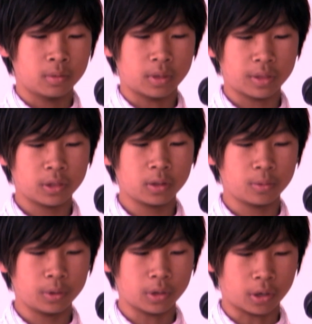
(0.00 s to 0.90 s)
Well, I
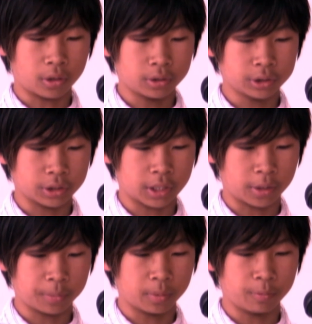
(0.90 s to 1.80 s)
think we all should
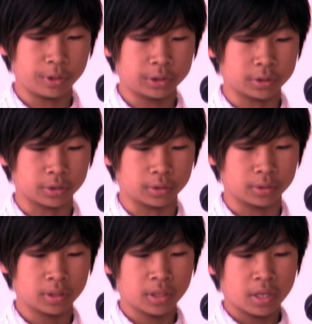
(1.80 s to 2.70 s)
help them reach their goal.